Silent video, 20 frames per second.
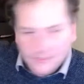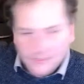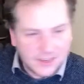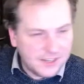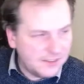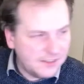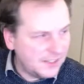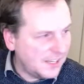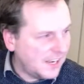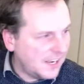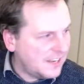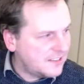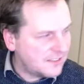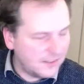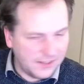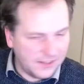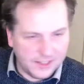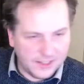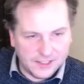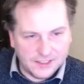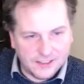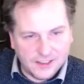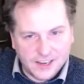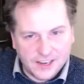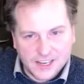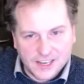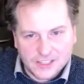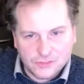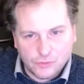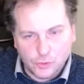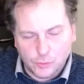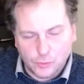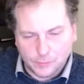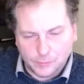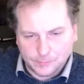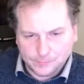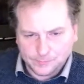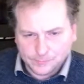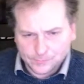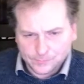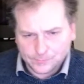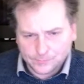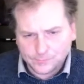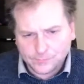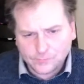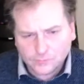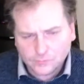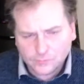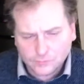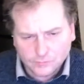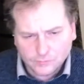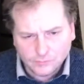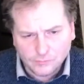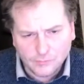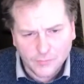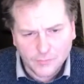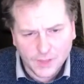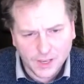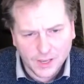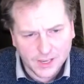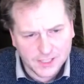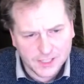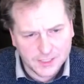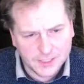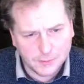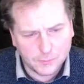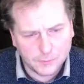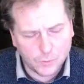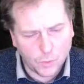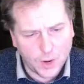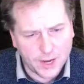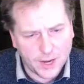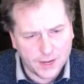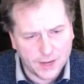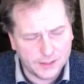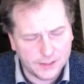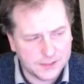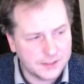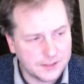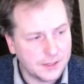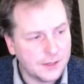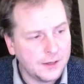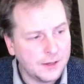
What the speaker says: any internet in the next room except wireless.